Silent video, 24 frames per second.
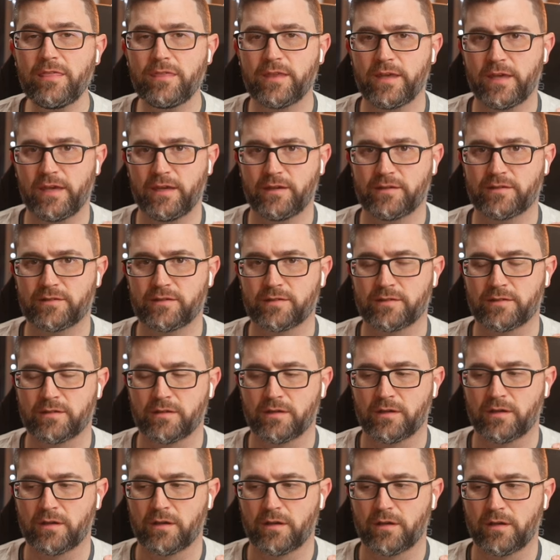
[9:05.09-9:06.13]
thinks
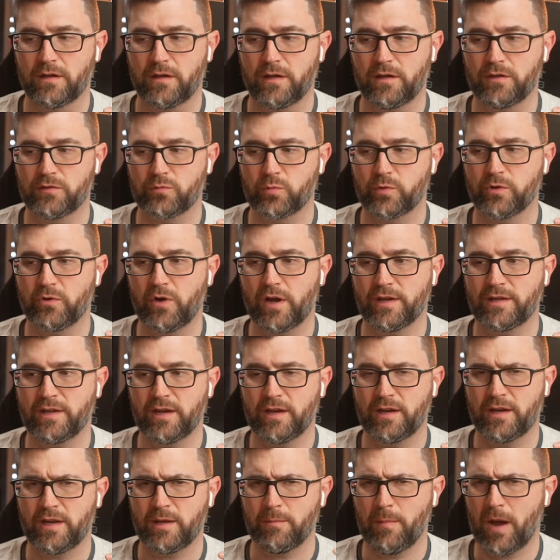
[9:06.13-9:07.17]
his real
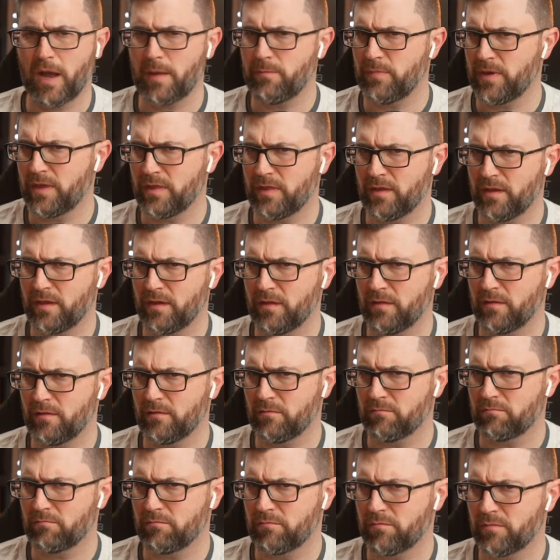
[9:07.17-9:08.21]
identity might be
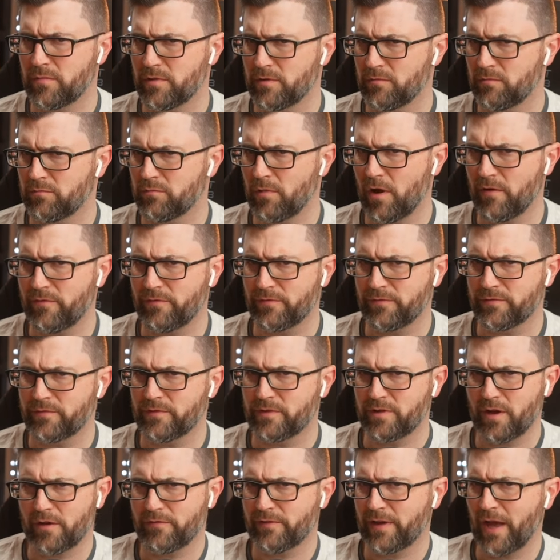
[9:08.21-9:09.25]
the rough,
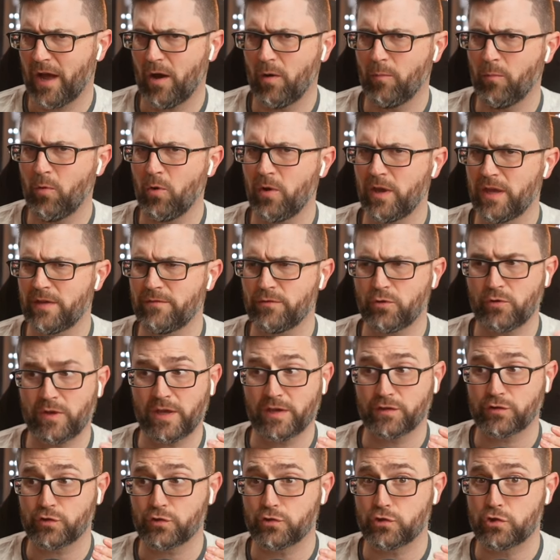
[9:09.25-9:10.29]
tough cowboy, even though he
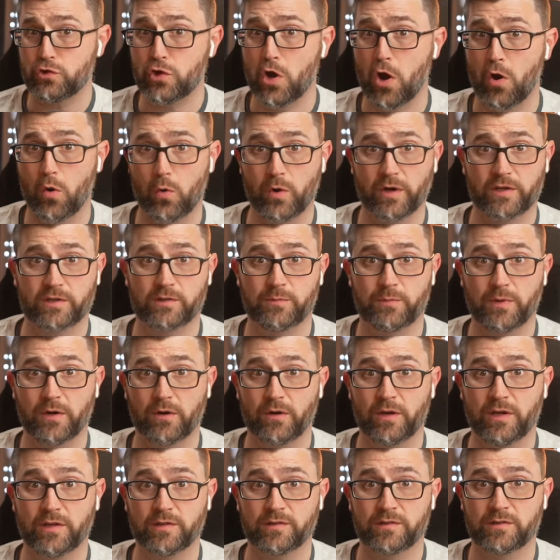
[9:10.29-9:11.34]
has no
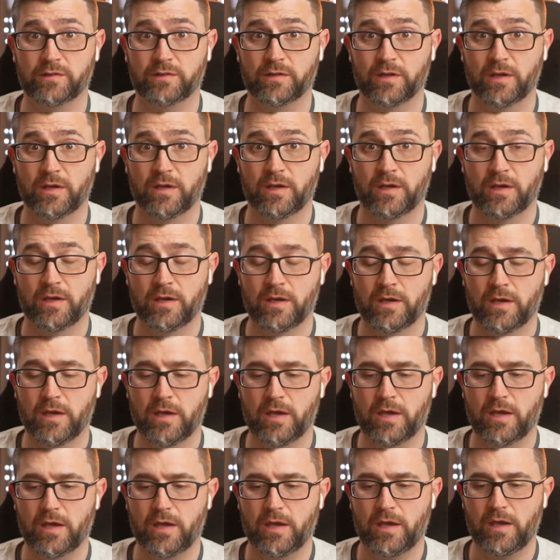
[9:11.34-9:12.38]
experience.
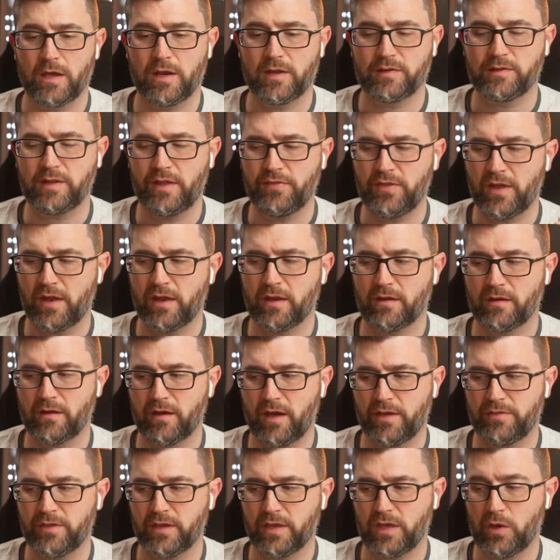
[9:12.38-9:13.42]
And it's not that
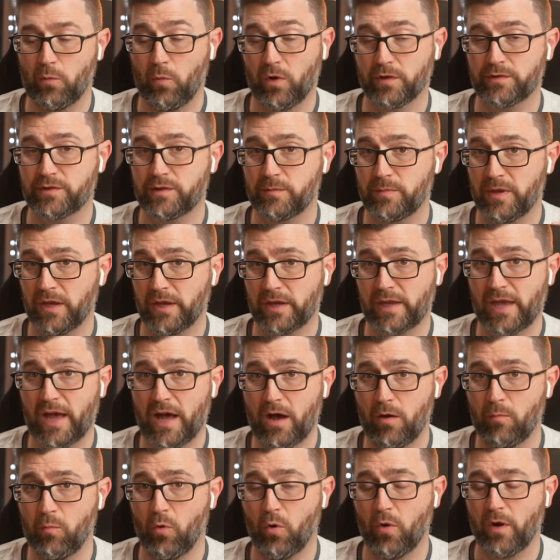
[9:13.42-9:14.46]
I think he wants to be a
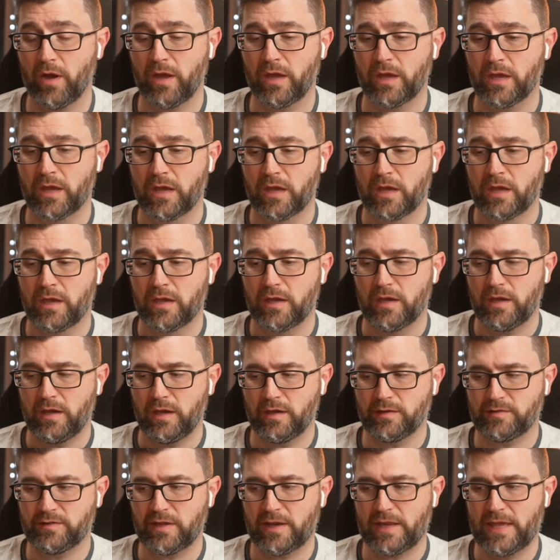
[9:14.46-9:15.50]
cowboy.
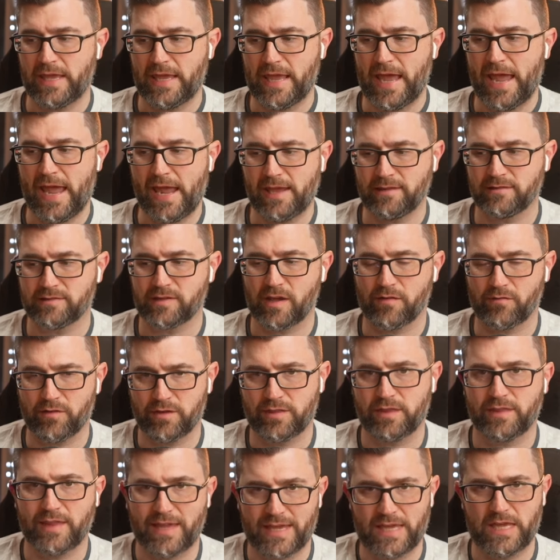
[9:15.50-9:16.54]
It's that he hates
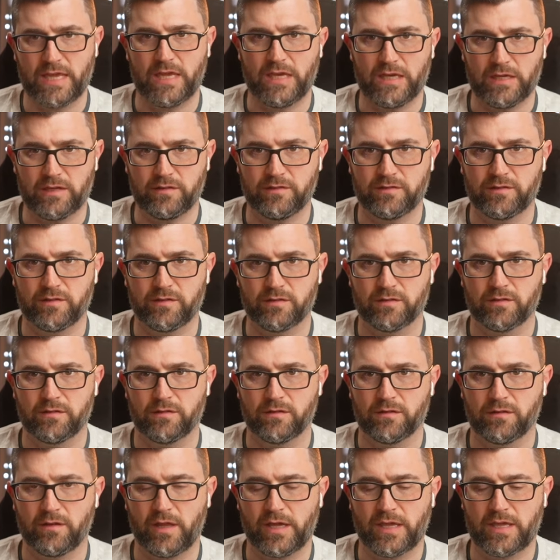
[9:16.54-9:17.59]
everything that he is.
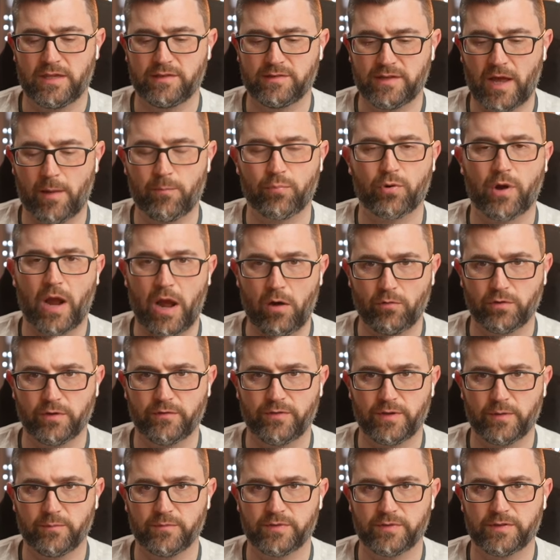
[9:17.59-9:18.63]
Like, he's not proud
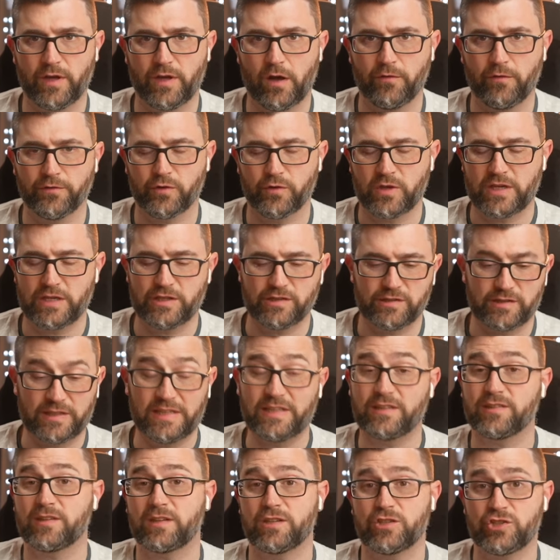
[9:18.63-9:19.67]
of himself, so he just
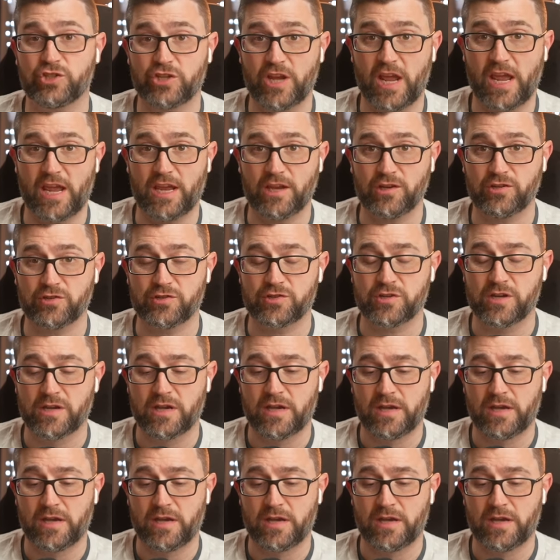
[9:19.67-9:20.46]
needs to change.